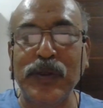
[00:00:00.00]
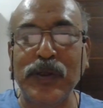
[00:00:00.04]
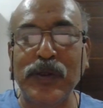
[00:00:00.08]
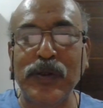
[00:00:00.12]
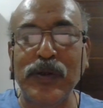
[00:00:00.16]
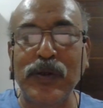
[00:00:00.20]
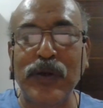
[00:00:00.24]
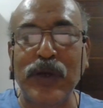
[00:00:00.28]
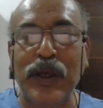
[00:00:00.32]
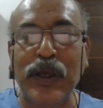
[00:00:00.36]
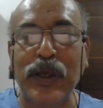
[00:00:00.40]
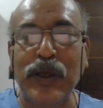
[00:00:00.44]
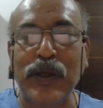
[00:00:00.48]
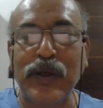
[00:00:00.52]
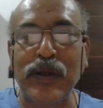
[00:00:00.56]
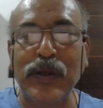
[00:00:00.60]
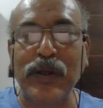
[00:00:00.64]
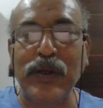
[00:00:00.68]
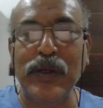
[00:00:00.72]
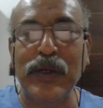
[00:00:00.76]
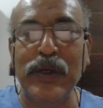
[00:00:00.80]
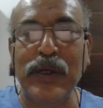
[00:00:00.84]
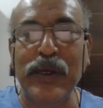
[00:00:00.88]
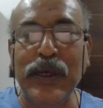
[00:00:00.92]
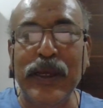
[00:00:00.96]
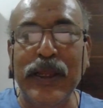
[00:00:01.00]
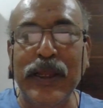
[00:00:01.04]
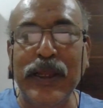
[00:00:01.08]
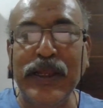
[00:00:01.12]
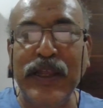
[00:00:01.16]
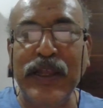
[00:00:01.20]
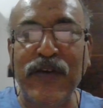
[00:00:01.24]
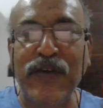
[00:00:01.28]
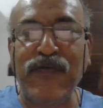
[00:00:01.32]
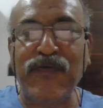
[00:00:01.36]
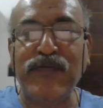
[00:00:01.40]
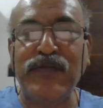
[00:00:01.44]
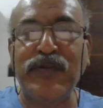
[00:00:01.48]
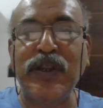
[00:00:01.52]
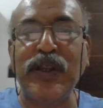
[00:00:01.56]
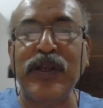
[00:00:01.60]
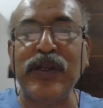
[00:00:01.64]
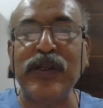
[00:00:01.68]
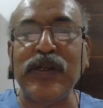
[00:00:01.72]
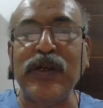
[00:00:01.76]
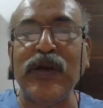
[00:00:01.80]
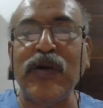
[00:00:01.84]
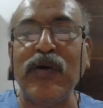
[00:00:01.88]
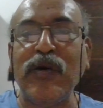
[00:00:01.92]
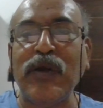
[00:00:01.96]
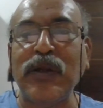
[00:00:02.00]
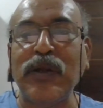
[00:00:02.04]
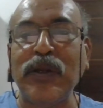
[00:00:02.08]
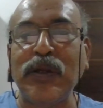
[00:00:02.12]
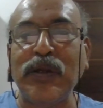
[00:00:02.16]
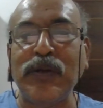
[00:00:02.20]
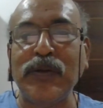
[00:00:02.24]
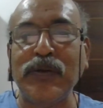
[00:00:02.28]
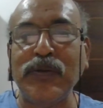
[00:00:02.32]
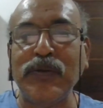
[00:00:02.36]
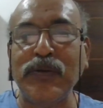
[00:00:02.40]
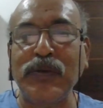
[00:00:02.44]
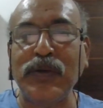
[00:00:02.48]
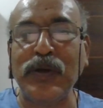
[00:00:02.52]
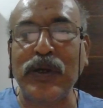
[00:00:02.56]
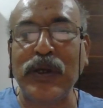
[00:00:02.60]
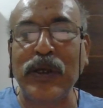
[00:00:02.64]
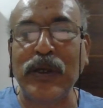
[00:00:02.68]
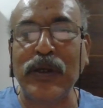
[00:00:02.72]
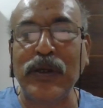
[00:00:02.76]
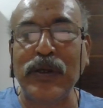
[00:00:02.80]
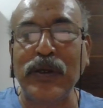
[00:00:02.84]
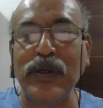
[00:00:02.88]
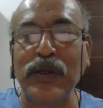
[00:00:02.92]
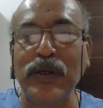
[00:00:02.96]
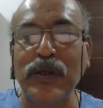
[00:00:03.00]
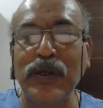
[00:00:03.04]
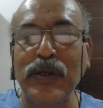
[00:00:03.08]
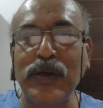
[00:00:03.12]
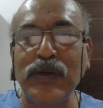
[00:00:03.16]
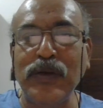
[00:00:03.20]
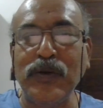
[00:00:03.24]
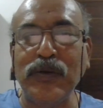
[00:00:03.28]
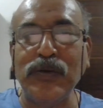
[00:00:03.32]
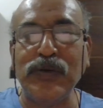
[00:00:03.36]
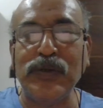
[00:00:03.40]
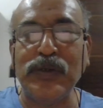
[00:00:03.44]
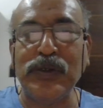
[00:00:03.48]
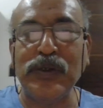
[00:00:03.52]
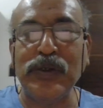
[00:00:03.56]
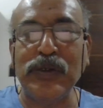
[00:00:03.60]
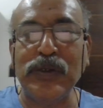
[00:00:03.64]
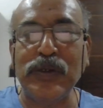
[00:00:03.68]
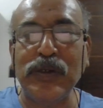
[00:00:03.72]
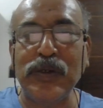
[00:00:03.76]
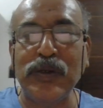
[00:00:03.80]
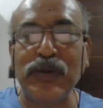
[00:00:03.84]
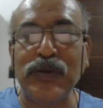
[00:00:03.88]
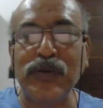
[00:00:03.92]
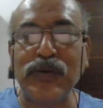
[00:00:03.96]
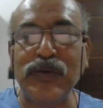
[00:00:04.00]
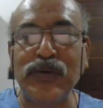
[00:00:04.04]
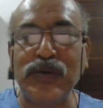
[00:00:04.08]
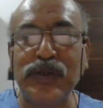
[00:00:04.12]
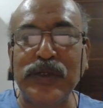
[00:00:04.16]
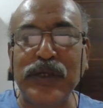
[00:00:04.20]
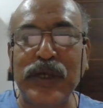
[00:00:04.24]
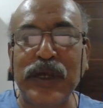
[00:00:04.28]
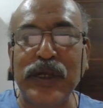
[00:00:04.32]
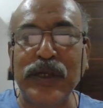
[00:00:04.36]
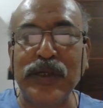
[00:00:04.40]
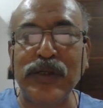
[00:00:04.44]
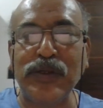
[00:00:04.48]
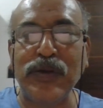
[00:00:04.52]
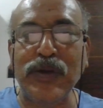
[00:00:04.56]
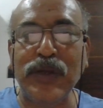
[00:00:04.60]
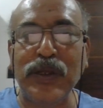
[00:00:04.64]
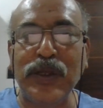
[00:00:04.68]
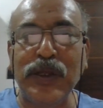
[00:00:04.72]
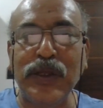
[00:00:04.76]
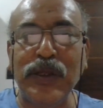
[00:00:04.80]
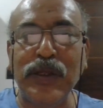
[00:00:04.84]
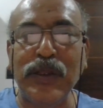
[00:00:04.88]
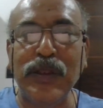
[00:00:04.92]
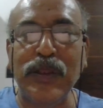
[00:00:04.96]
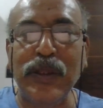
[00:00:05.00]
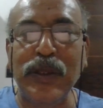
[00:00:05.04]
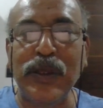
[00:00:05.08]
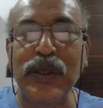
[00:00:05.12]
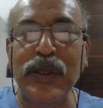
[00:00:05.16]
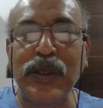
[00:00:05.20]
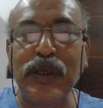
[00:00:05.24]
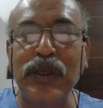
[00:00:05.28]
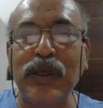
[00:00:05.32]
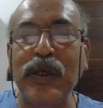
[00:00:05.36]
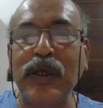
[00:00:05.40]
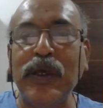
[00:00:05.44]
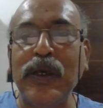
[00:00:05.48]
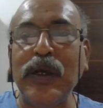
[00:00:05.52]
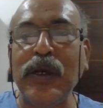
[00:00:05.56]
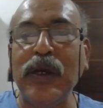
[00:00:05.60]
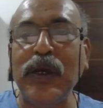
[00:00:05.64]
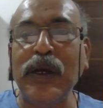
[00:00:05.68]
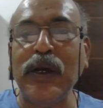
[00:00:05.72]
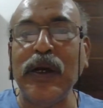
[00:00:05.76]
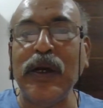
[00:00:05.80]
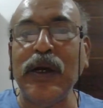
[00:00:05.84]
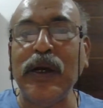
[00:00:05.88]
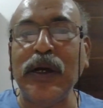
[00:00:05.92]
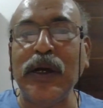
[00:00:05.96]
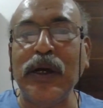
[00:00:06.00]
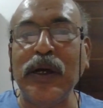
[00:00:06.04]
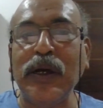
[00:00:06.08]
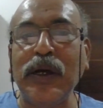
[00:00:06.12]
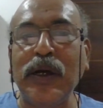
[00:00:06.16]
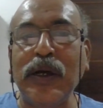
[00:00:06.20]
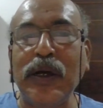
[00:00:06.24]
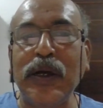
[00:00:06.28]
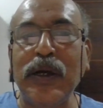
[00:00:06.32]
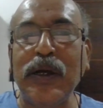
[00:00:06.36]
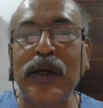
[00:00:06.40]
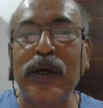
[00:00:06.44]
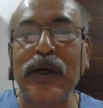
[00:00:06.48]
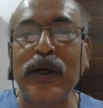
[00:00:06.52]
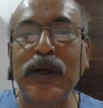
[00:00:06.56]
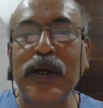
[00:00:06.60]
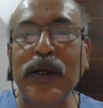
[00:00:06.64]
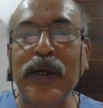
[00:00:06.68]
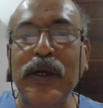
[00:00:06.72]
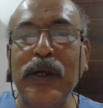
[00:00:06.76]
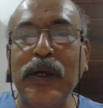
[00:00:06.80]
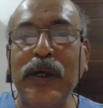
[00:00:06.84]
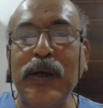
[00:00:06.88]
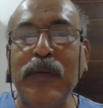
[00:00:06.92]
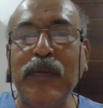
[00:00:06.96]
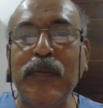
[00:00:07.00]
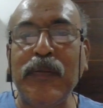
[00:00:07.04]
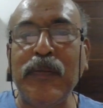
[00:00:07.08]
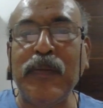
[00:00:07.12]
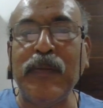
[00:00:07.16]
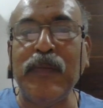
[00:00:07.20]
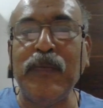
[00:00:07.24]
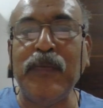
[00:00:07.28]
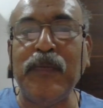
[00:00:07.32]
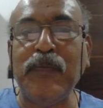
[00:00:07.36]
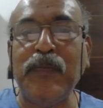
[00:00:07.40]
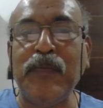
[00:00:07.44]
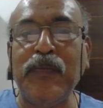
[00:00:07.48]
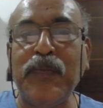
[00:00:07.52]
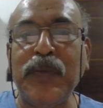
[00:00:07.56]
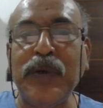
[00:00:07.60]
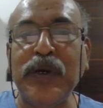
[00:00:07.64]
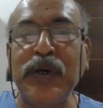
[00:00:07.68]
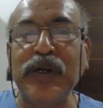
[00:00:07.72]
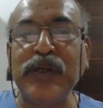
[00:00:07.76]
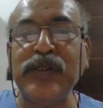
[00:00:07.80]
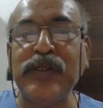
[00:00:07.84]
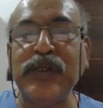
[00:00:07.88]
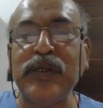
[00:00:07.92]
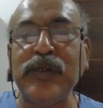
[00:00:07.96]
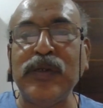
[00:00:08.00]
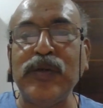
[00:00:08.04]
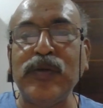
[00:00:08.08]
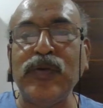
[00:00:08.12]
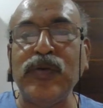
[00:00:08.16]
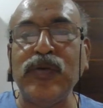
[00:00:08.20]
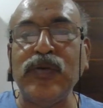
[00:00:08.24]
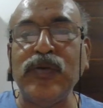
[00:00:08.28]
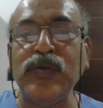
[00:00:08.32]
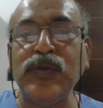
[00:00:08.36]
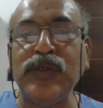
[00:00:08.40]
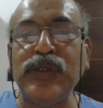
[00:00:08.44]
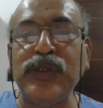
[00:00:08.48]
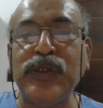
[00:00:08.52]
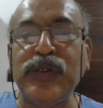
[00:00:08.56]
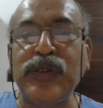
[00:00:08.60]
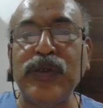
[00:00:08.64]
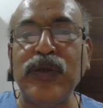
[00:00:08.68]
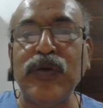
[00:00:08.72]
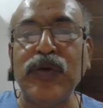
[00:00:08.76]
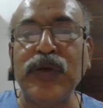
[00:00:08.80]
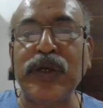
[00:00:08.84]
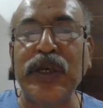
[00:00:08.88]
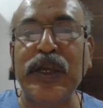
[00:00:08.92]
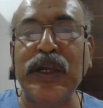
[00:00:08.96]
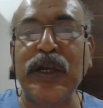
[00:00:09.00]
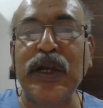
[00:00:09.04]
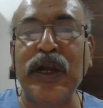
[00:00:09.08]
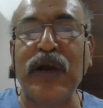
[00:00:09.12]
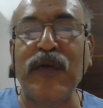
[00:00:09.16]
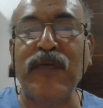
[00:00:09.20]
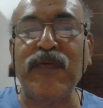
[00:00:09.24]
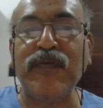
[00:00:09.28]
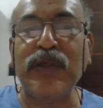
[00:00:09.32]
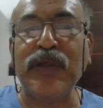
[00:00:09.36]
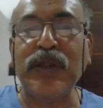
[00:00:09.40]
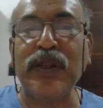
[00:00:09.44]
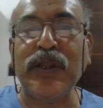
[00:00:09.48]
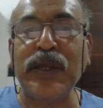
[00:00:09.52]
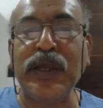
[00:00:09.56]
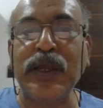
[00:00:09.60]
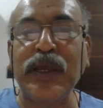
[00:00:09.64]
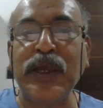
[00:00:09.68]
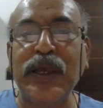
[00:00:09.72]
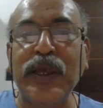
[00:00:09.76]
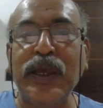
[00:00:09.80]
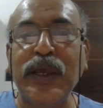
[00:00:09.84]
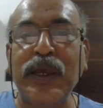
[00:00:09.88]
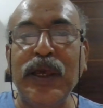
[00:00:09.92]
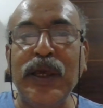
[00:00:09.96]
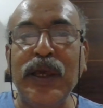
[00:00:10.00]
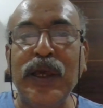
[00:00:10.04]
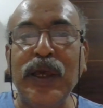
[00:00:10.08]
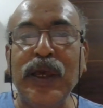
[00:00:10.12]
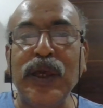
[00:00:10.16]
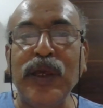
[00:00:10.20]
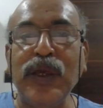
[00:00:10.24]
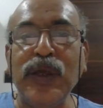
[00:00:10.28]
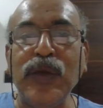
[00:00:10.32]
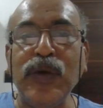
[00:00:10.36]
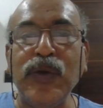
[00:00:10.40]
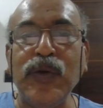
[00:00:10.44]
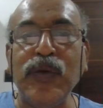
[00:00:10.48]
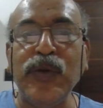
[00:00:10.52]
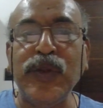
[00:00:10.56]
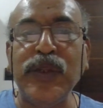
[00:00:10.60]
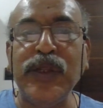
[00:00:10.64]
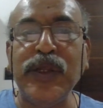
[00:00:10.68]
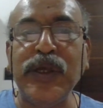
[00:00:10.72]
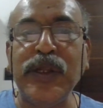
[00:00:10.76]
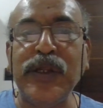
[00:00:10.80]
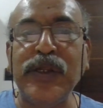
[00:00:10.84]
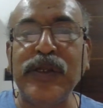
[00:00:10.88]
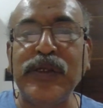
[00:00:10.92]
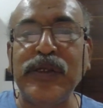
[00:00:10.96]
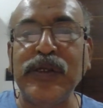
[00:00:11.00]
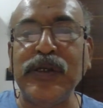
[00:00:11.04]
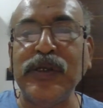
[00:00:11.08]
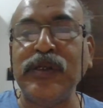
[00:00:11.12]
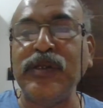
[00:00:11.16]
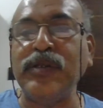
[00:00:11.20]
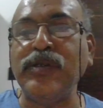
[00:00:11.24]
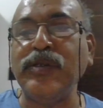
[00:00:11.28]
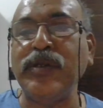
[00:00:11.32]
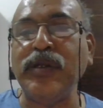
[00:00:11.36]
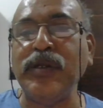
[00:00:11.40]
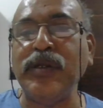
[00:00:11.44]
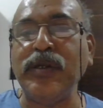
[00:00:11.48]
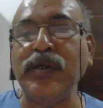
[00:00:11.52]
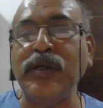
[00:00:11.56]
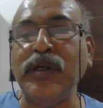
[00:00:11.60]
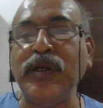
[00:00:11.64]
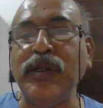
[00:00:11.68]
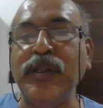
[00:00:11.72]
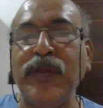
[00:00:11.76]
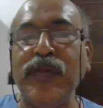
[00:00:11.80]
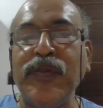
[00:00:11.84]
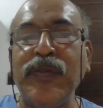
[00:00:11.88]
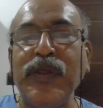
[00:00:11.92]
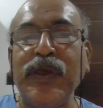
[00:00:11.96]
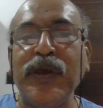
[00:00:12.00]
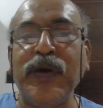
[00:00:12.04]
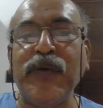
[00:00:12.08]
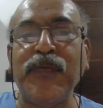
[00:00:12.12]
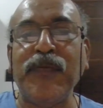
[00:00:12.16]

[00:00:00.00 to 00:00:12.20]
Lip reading: Okay. Lieutenant governor. Okay. Who's actually the uh, person who is looking after a union territory in India.